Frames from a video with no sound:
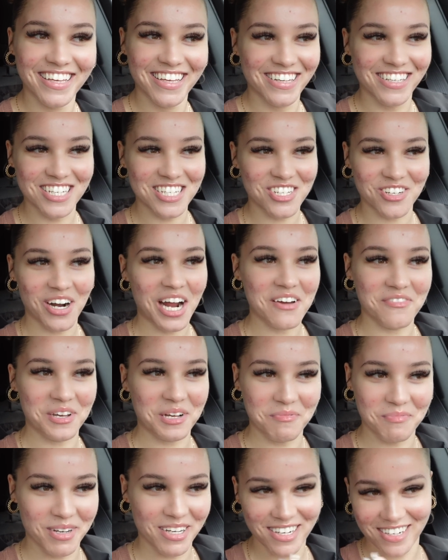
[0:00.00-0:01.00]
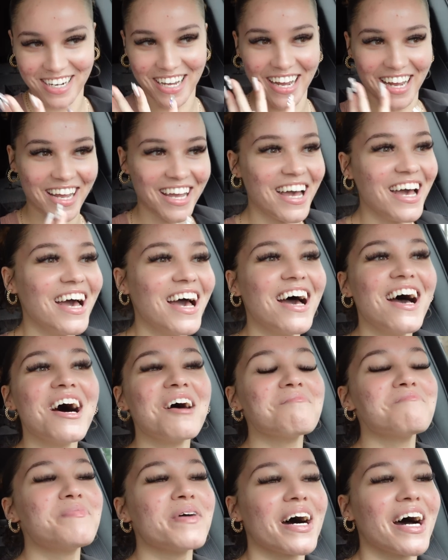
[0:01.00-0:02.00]
just driving, but hey.
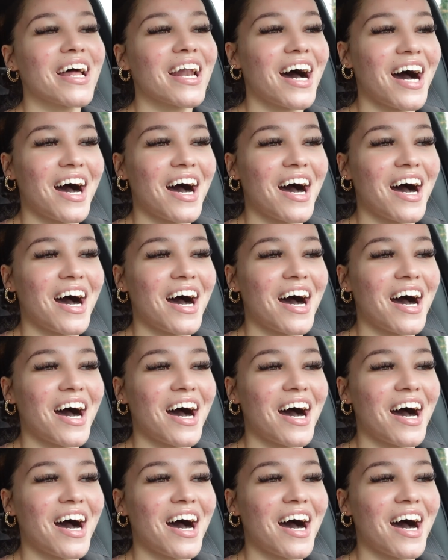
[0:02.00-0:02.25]
but